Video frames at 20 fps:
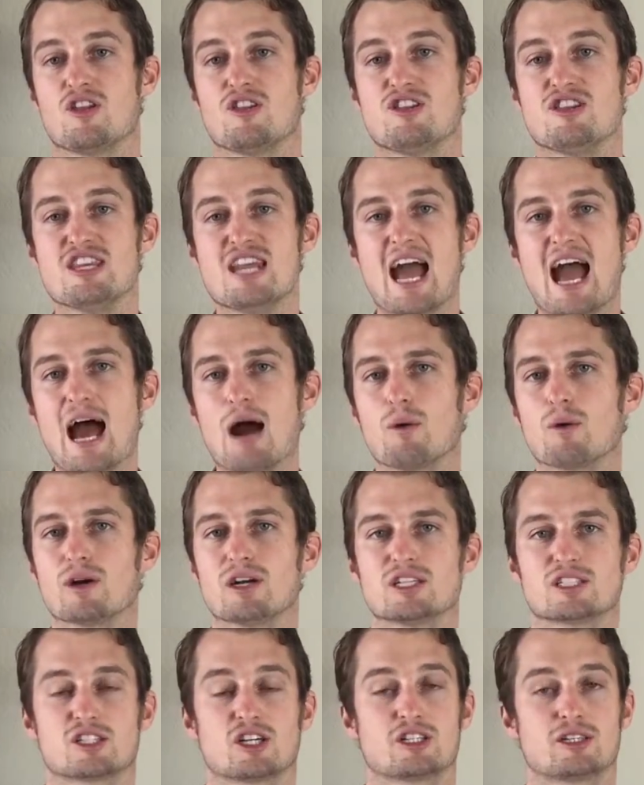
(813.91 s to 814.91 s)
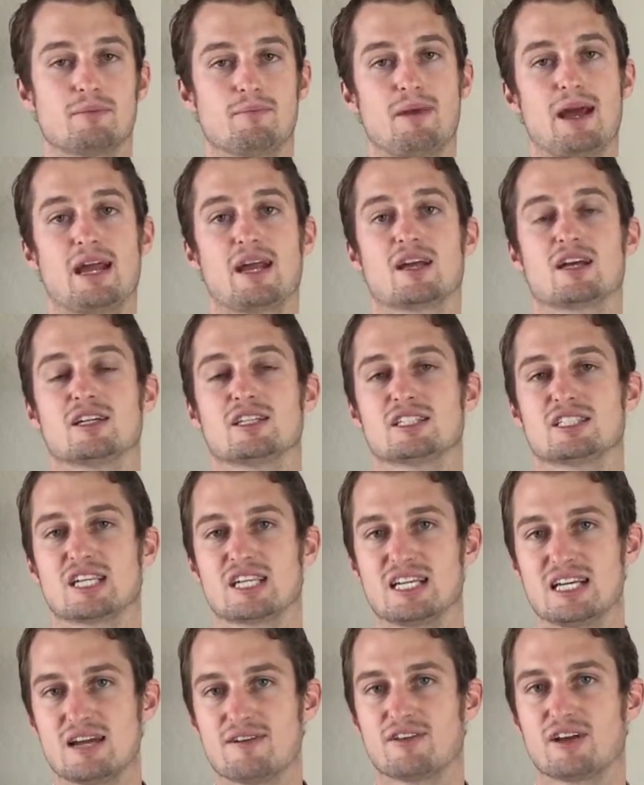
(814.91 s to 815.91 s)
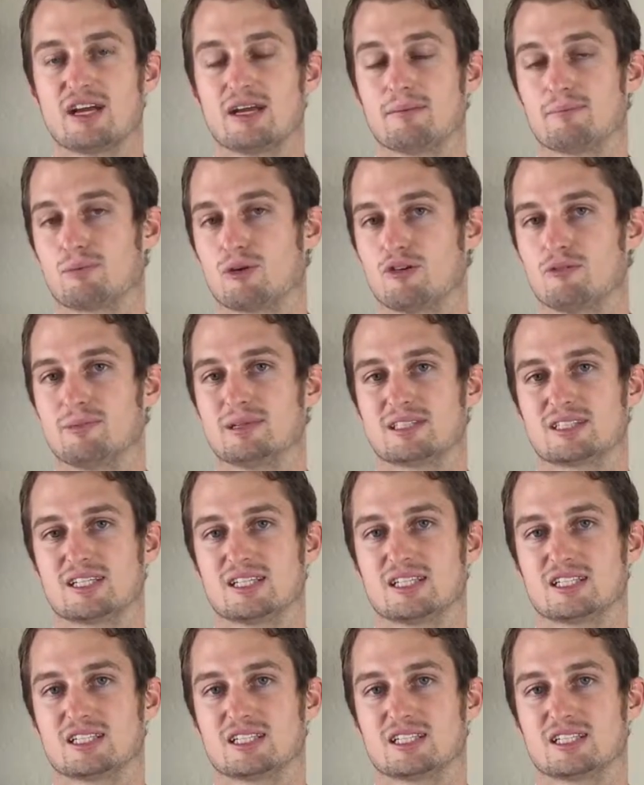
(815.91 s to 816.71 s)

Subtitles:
now we're going to start to make significant improvements